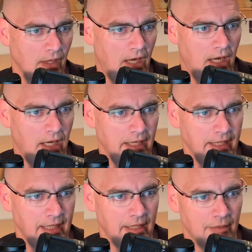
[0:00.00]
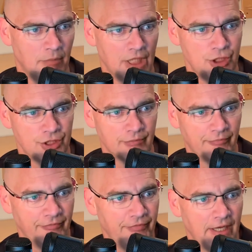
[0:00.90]
I am Jim
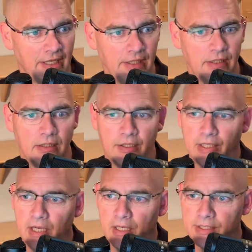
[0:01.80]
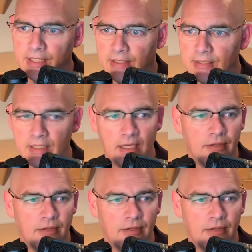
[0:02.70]
Fannon. The contact